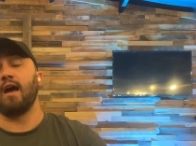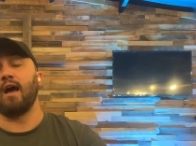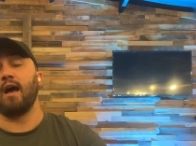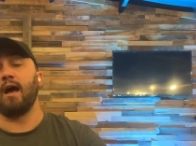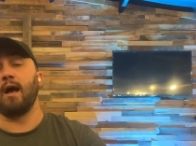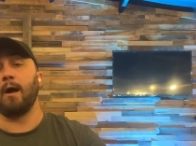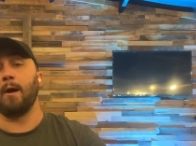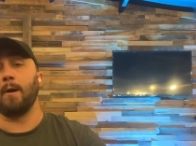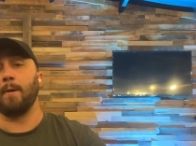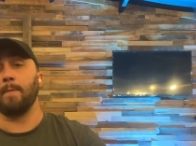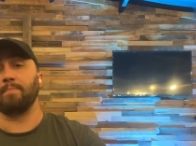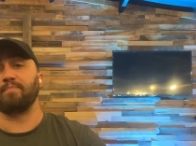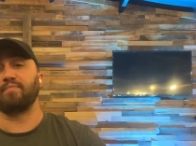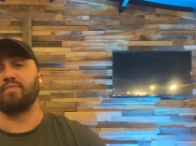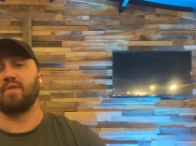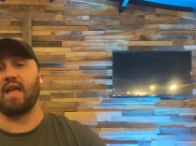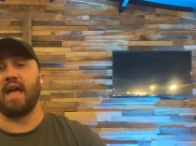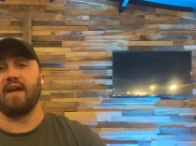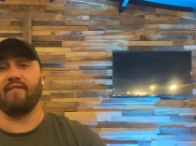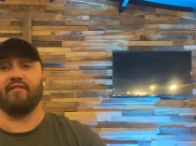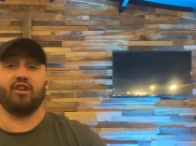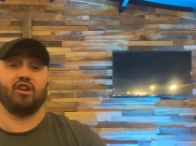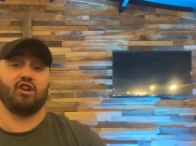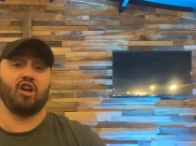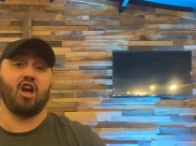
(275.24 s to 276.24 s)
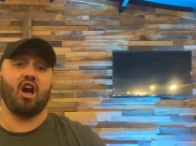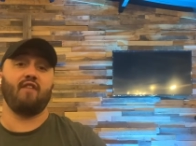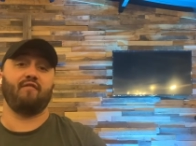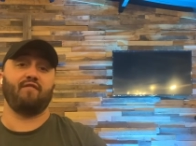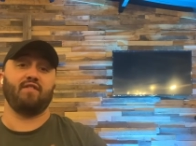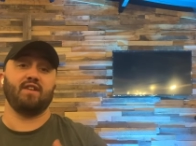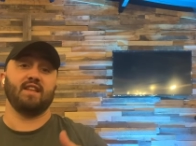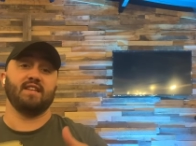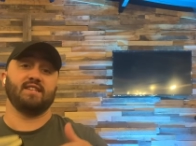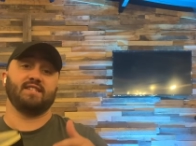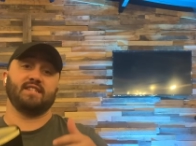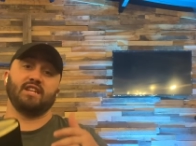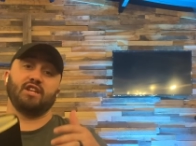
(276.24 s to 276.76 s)
um, having
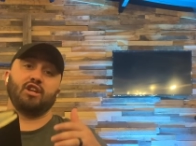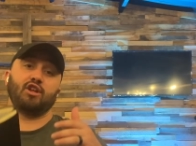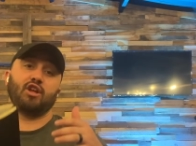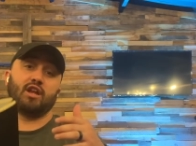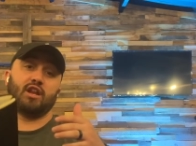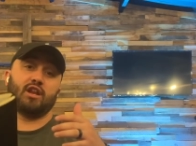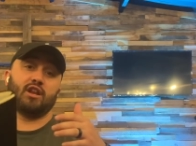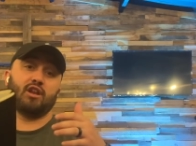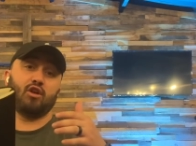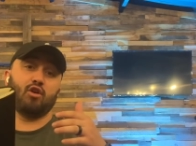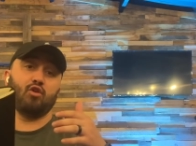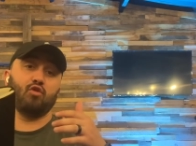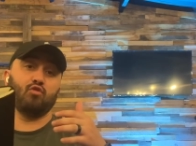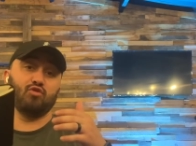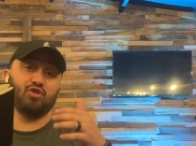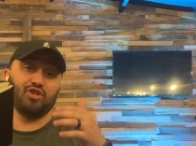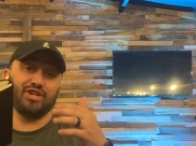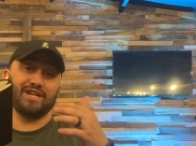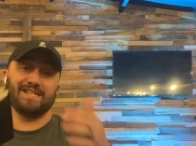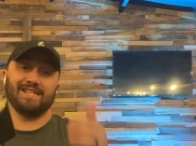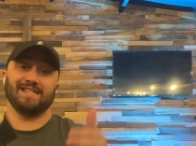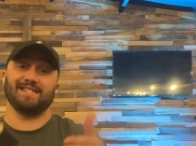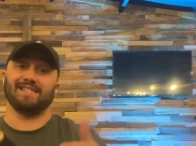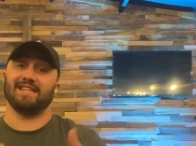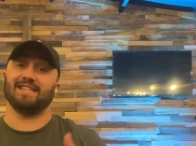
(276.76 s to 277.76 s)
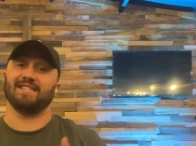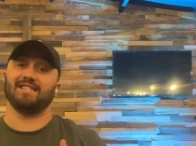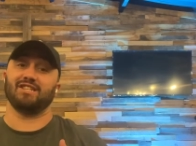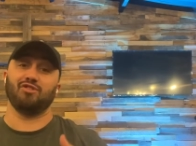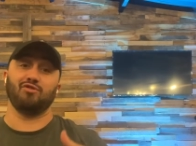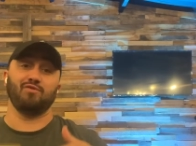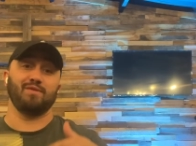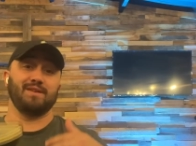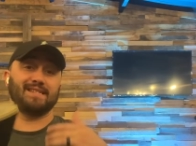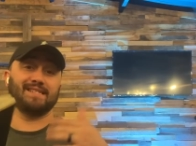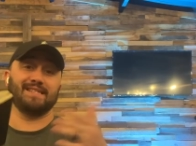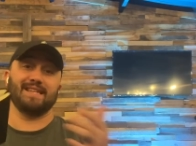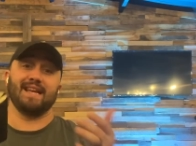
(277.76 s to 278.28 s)
confidence in, in, who Jesus is and
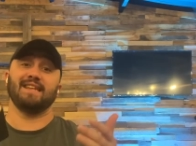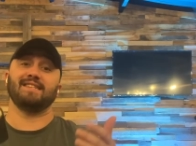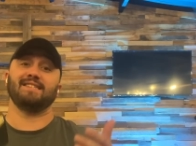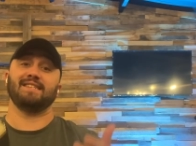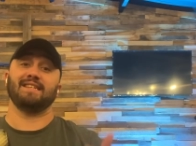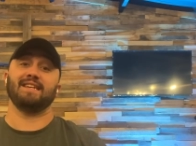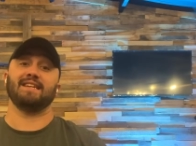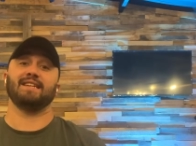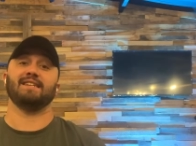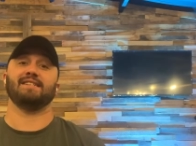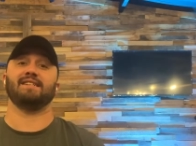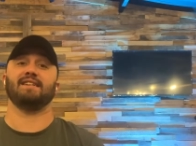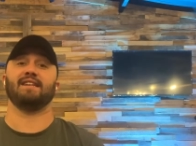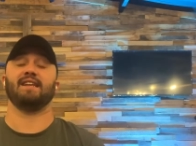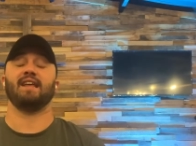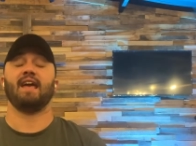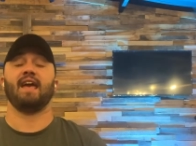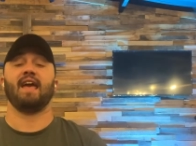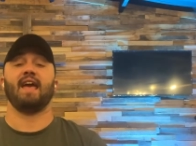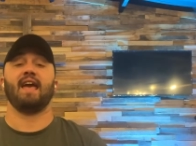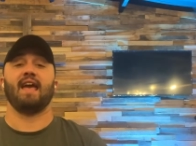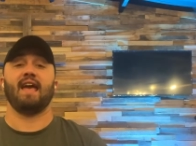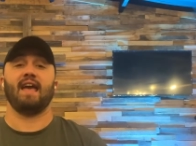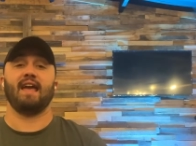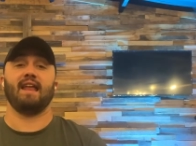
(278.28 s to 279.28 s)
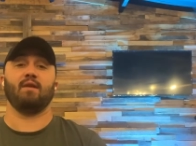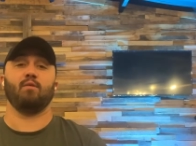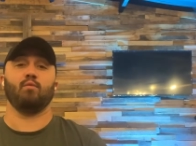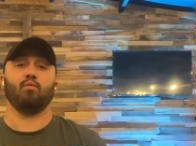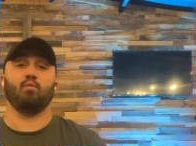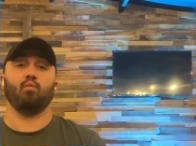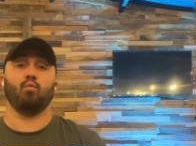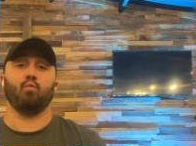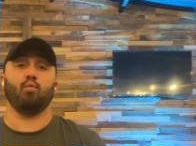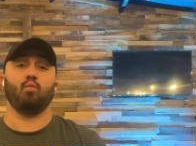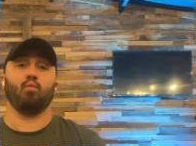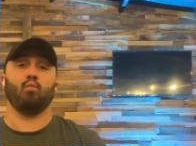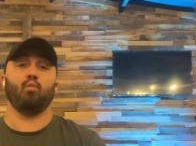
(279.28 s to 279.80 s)
who he says he is and,
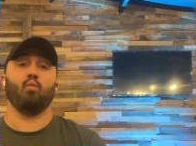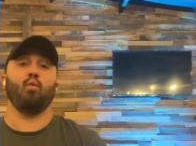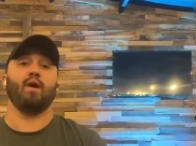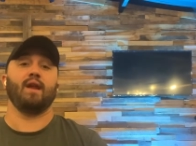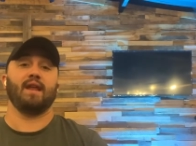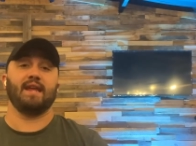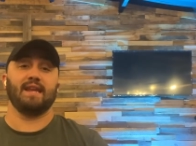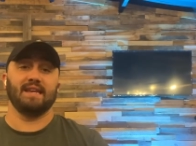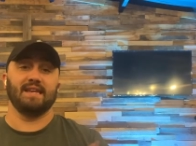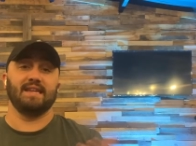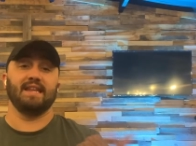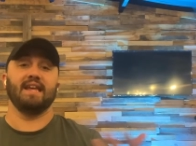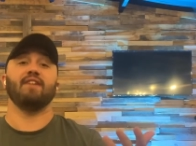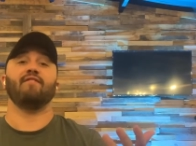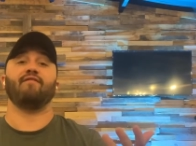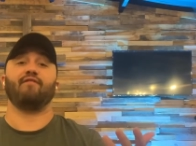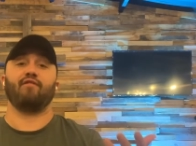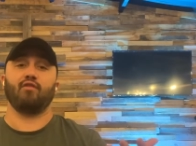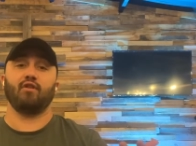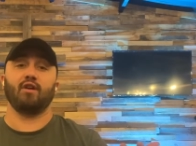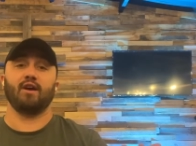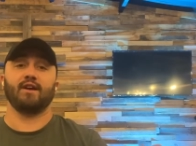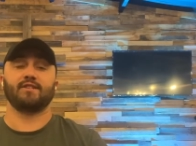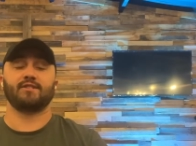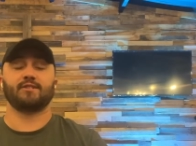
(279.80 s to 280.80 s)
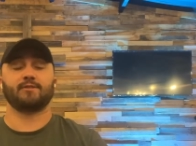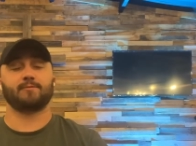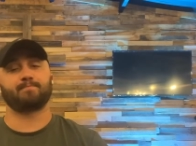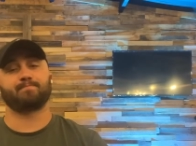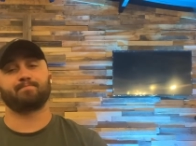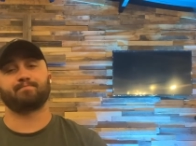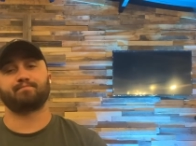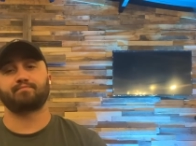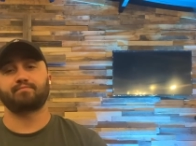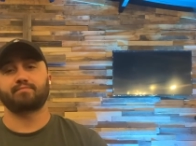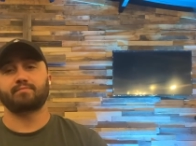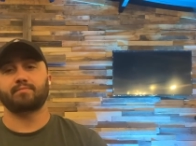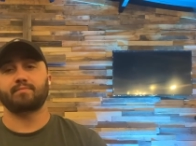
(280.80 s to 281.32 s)
and what he did for us.
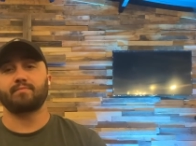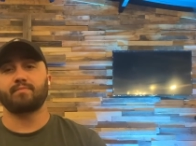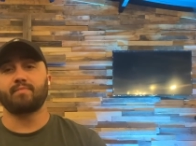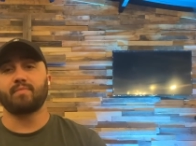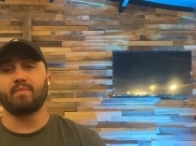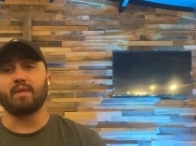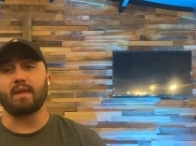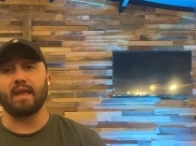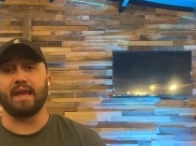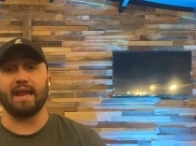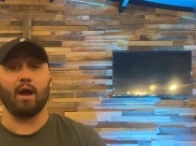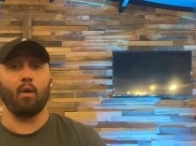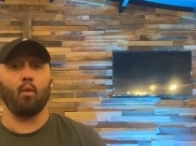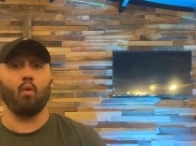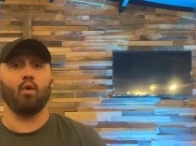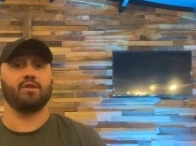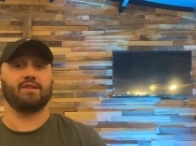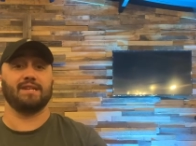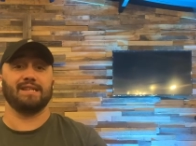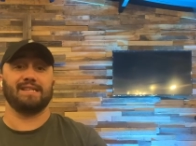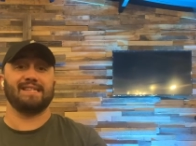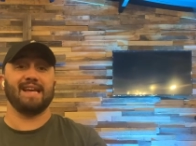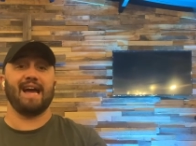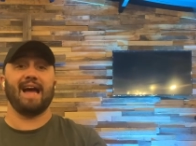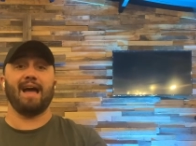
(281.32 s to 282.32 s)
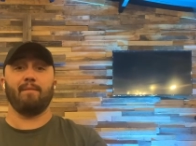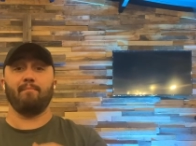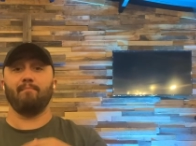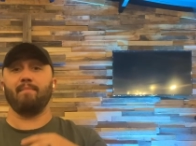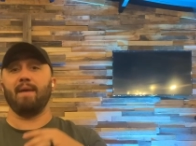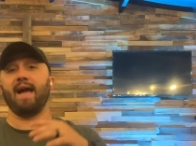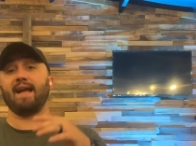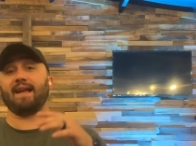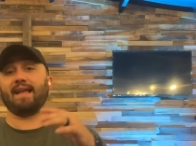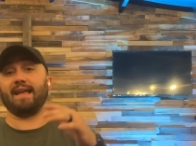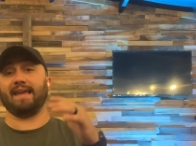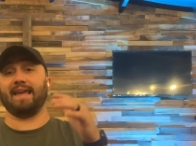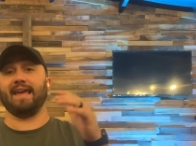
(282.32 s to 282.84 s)
And I want to tie it
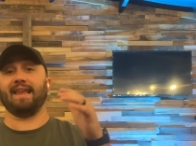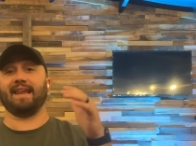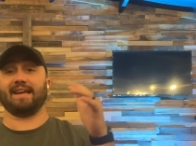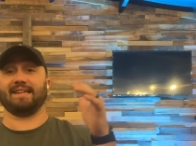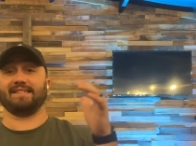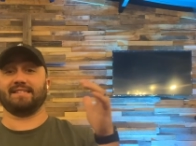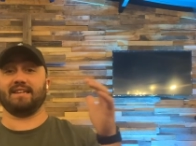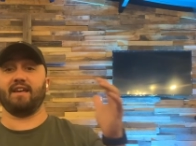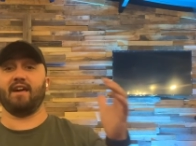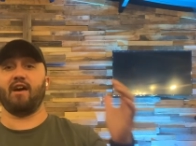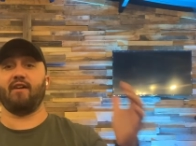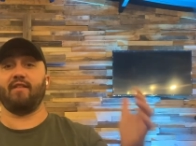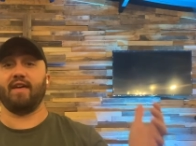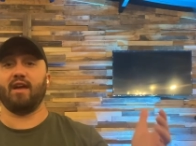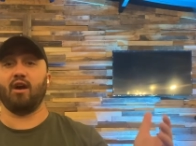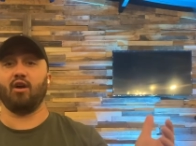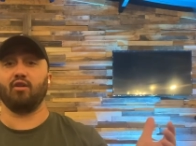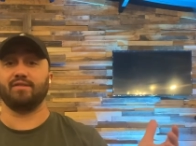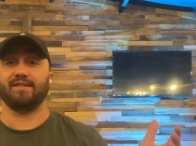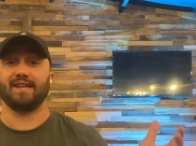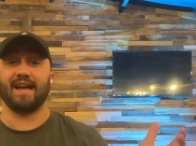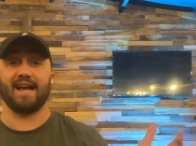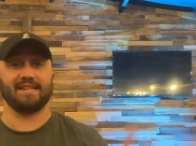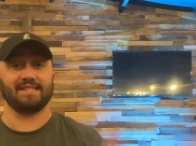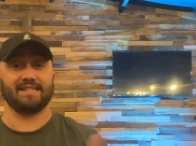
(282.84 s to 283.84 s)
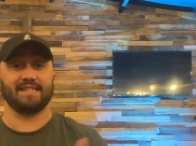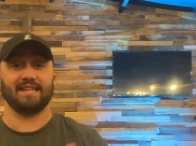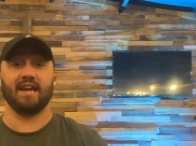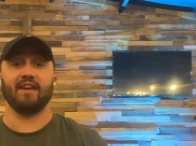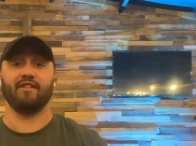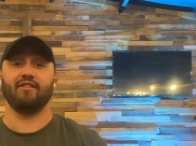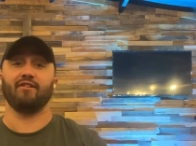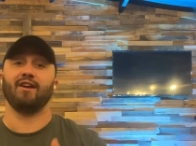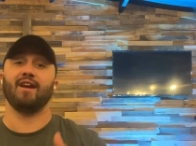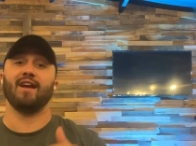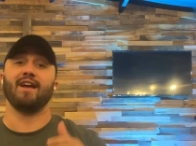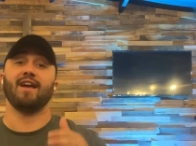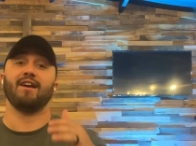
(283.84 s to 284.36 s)
back again, like I said, how they all ties
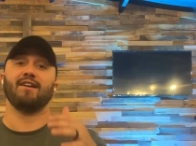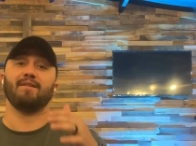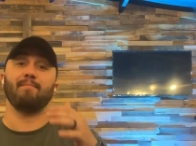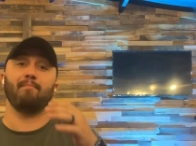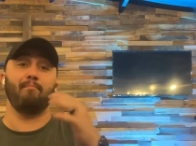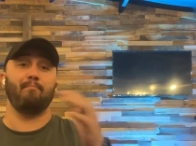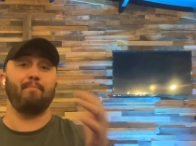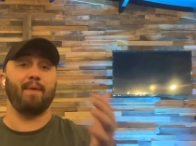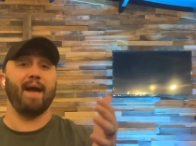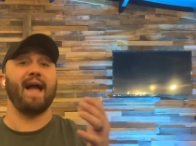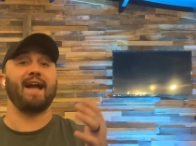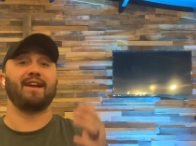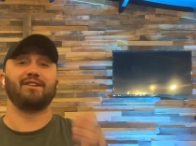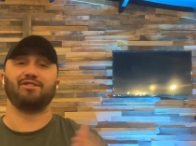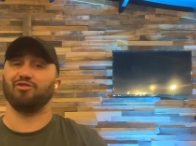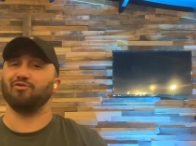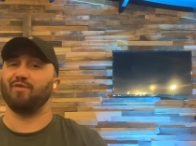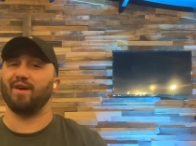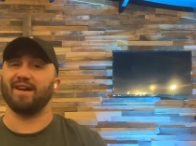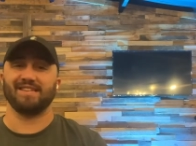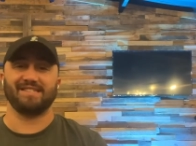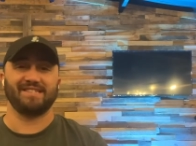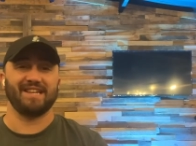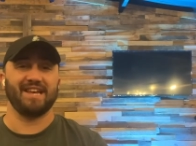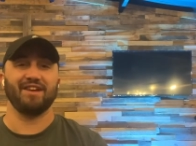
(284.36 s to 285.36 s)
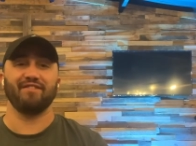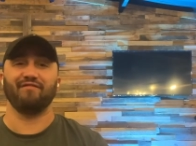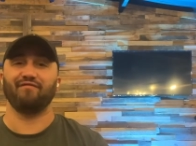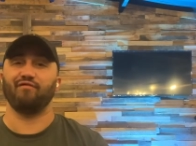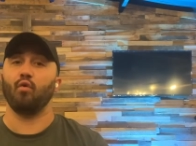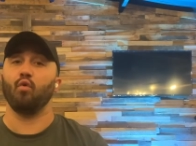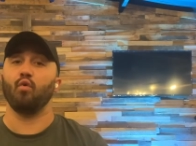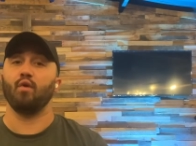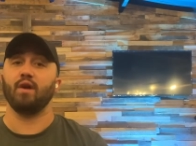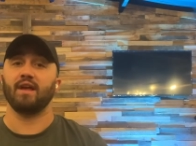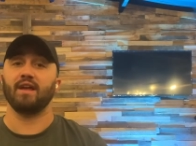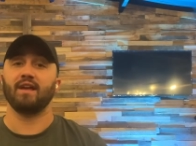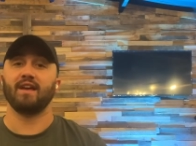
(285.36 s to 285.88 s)
together, back to Isaiah
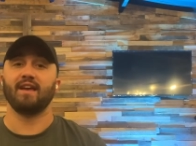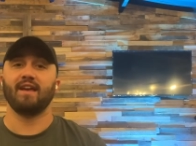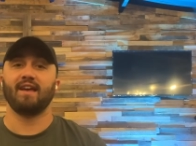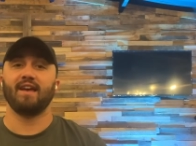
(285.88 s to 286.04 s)
40.